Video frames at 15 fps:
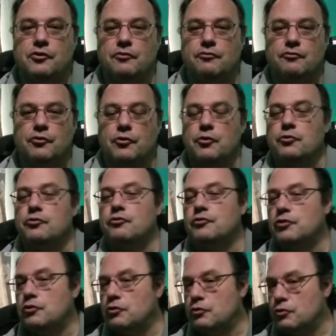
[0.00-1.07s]
And for those of
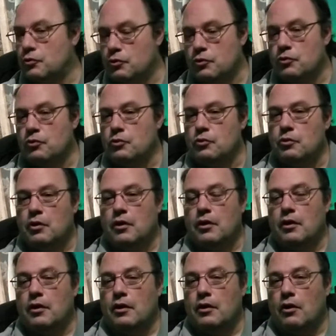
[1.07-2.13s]
you who
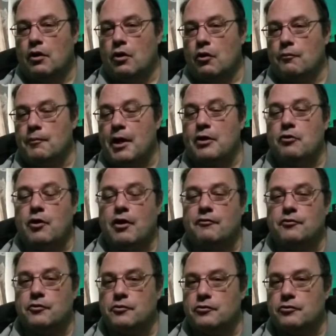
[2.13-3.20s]
are
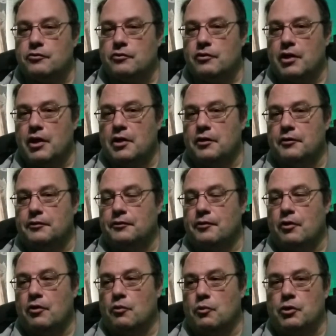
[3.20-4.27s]
Minecrafters and
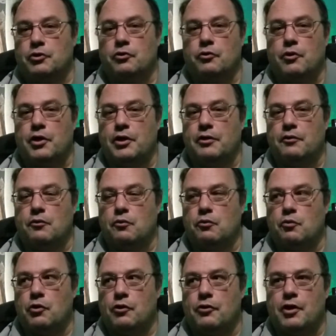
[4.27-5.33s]
are wondering
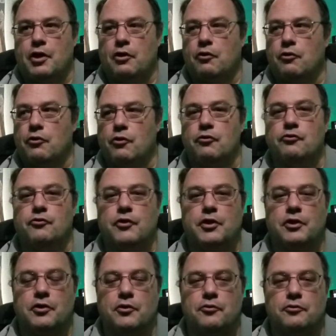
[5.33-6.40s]
where the heck are those
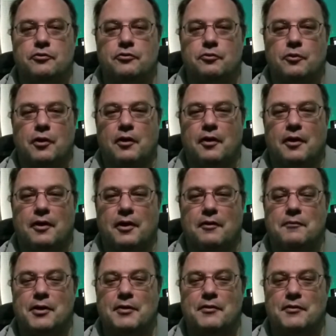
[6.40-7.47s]
videos, how
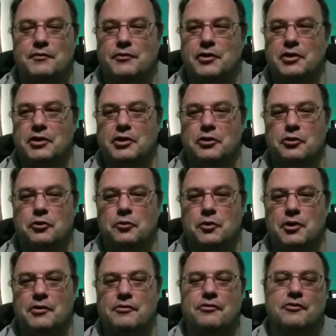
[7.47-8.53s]
come I haven't done any new
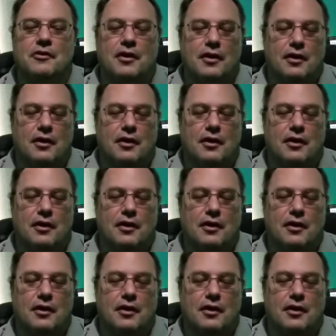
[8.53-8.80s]
ones,